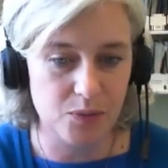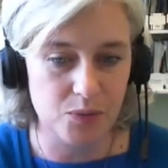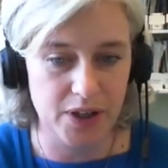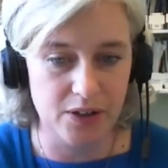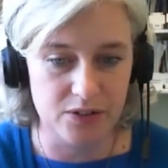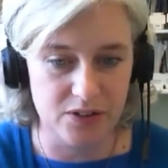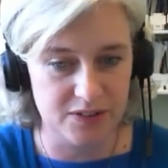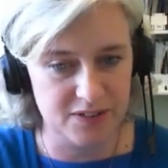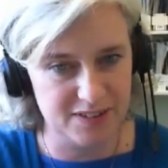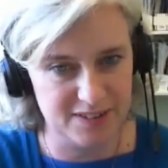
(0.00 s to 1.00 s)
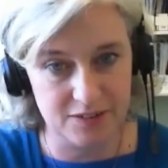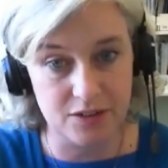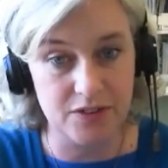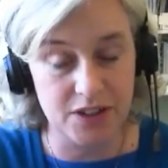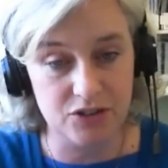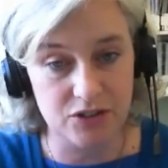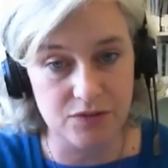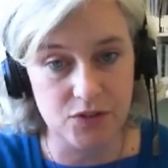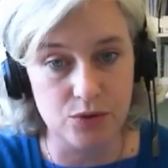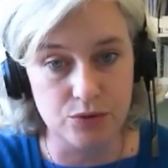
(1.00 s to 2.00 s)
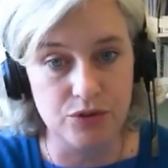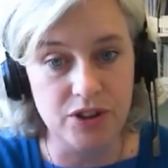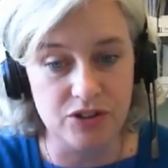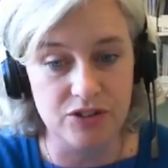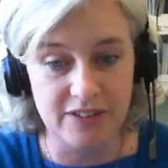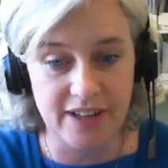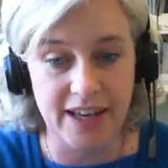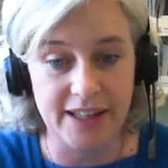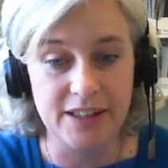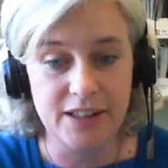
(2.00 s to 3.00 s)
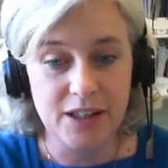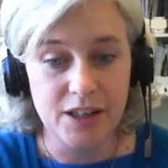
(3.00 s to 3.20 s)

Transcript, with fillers: where there's this sort of initiative called Region 10,